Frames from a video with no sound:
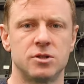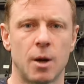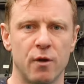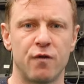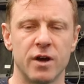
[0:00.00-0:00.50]

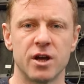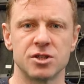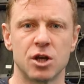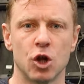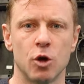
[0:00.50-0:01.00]
double
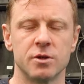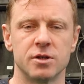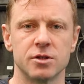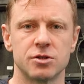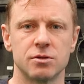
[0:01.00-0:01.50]
figures in
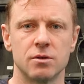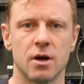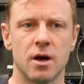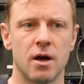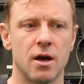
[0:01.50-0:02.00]
kilometres,
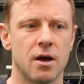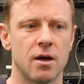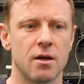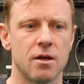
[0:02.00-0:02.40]
uh,